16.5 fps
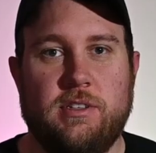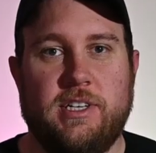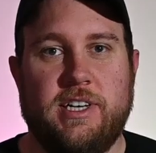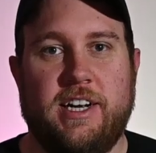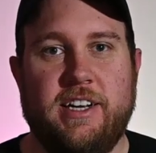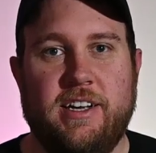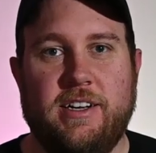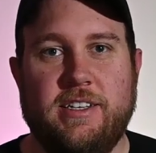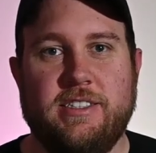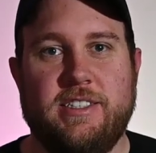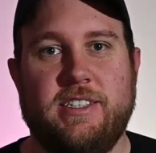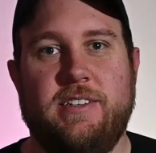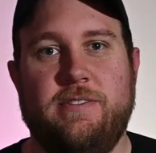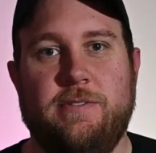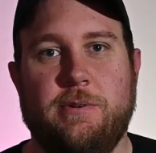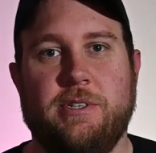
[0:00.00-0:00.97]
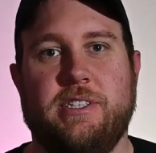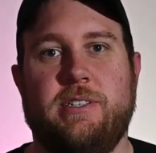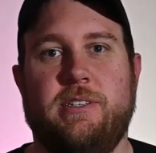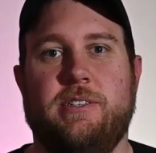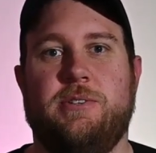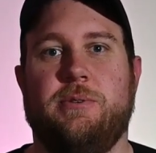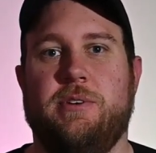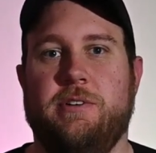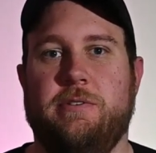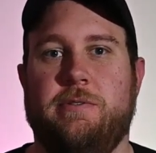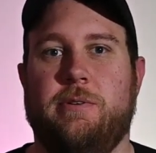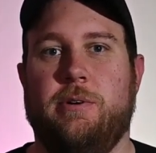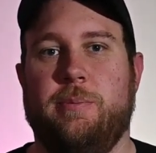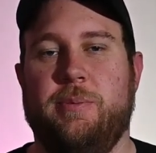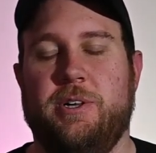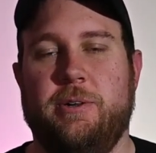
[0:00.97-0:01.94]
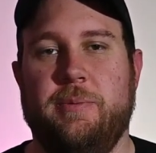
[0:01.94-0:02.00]
The Nikon Z 14 to
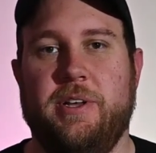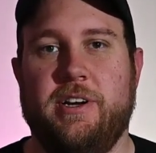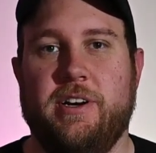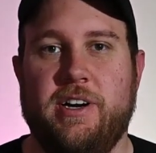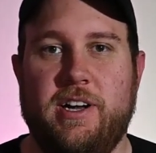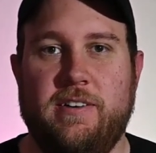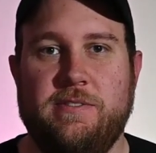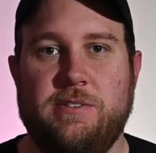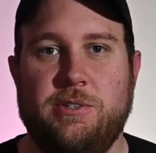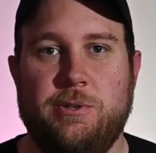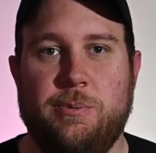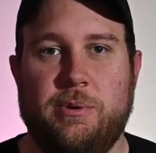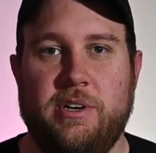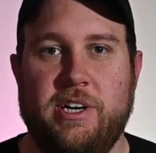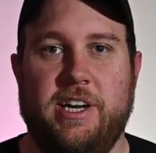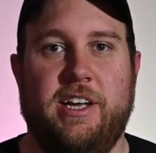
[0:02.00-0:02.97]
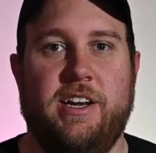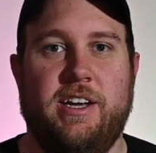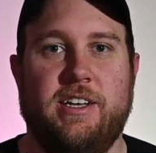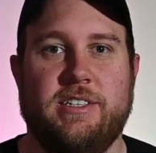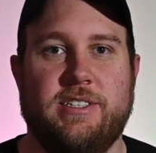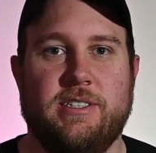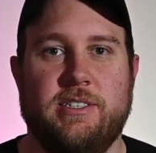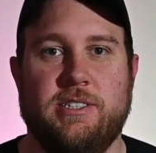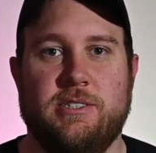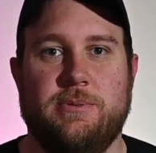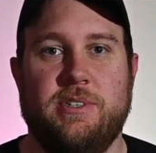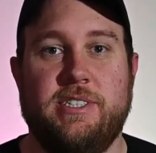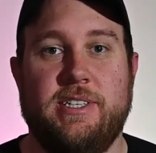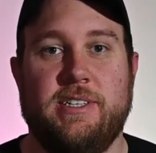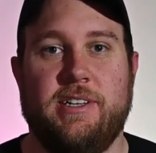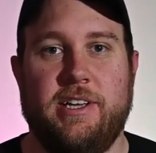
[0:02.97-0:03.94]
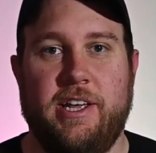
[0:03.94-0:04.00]
24 millimeter f2.8s lens
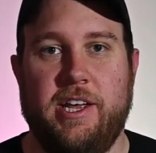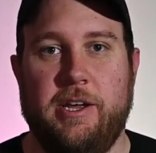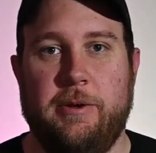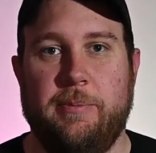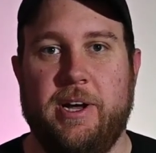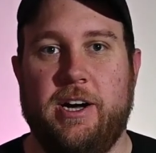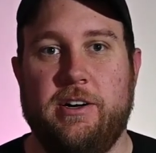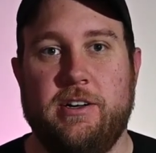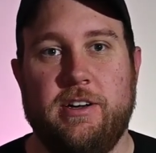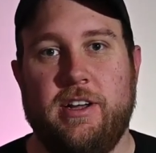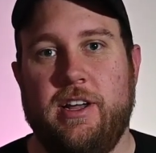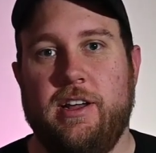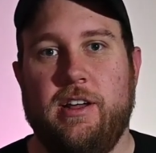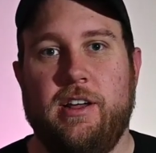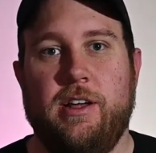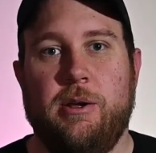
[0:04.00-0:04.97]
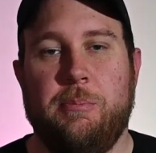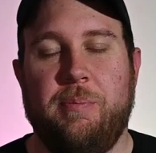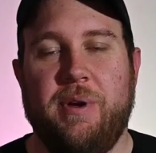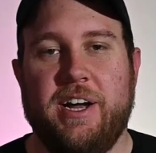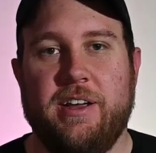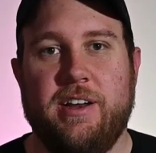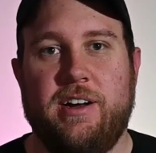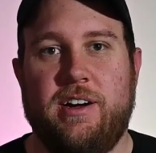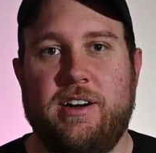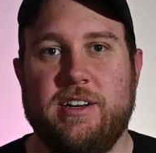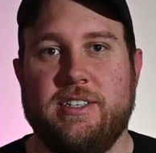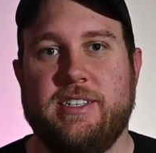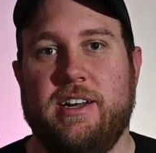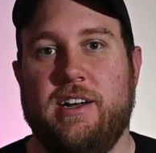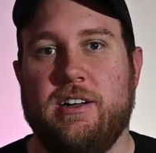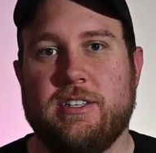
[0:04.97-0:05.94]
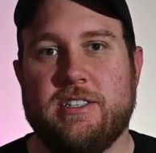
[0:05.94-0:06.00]
recently came out. Back in
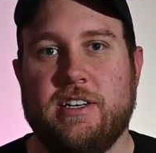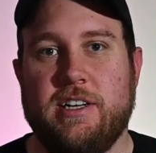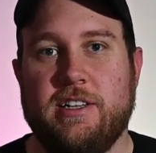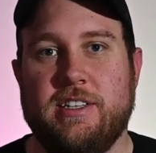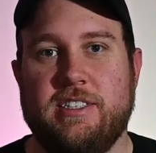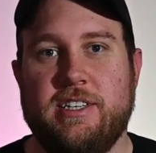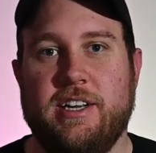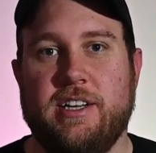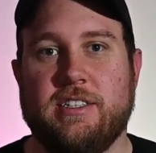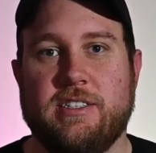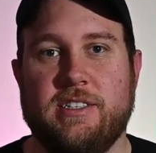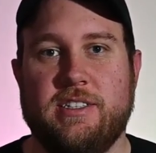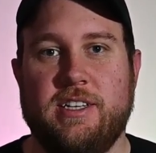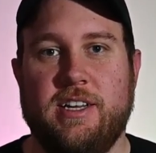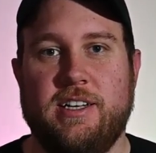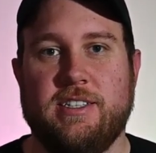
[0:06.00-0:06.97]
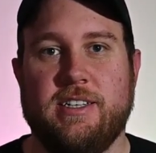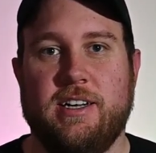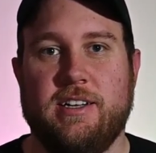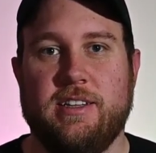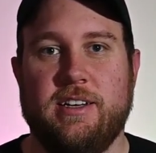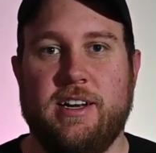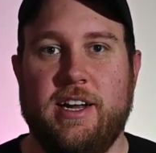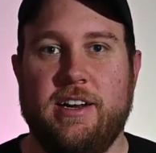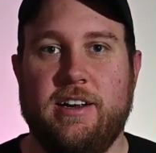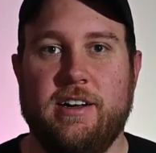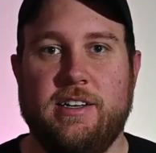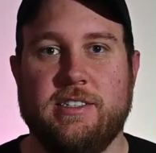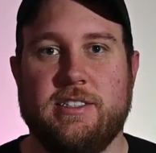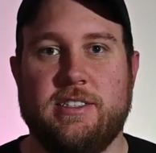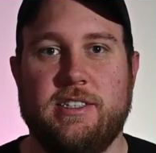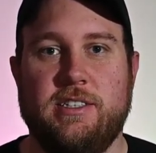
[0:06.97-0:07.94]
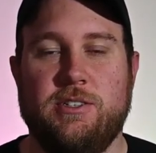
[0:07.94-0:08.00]
August, I also had the chance to test out the
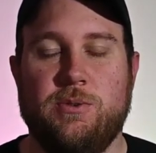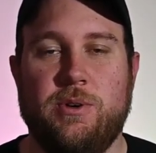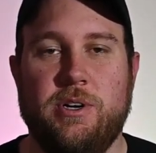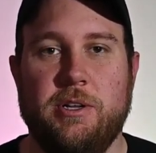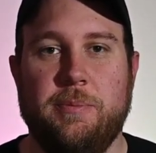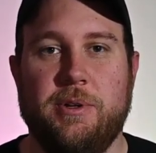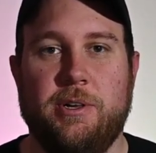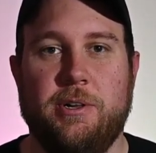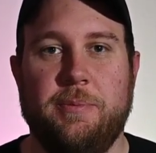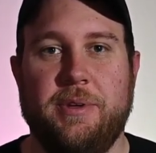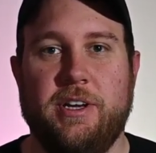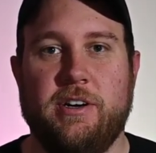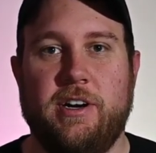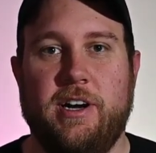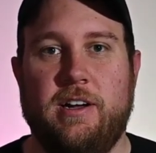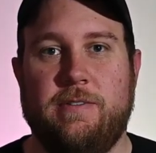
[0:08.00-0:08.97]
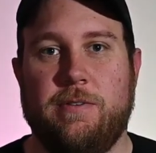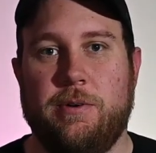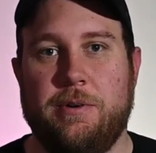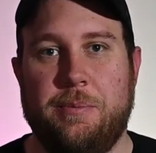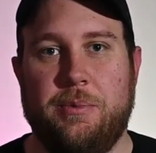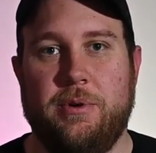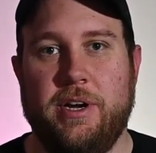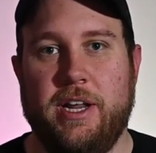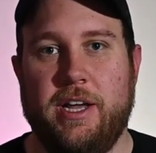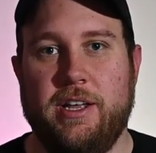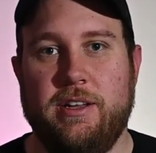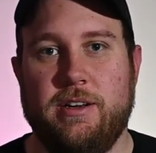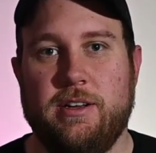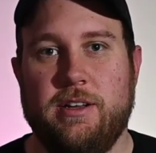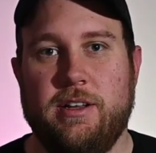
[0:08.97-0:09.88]
Nikon Z 20 millimeter f1.8.